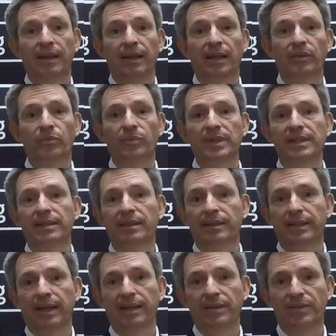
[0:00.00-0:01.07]
In recent
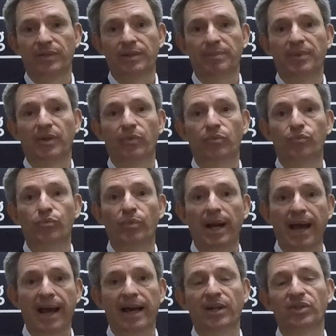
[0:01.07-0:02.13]
days, there's been a
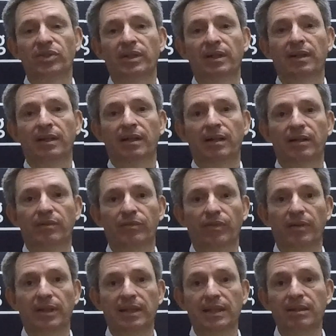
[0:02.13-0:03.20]
rash of
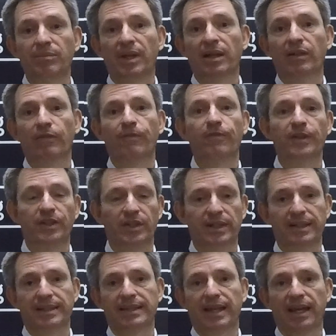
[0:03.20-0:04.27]
email
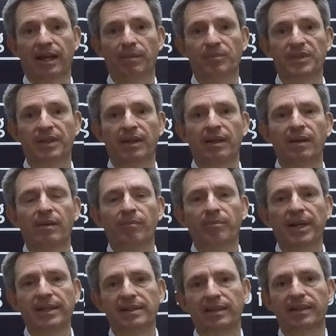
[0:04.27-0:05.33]
phishing scams.
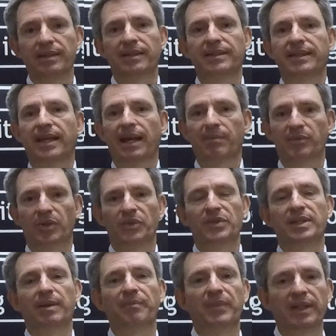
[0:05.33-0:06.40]
Basically, the scam goes
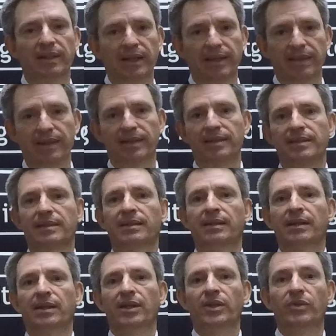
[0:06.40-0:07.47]
something like this.
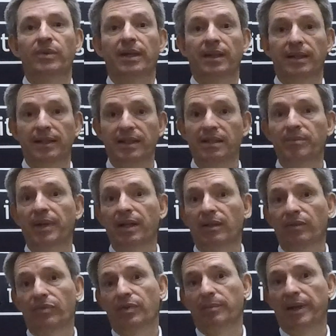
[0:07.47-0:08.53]
You get an
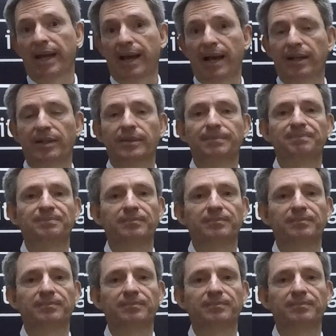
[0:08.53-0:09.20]
email from a hacker.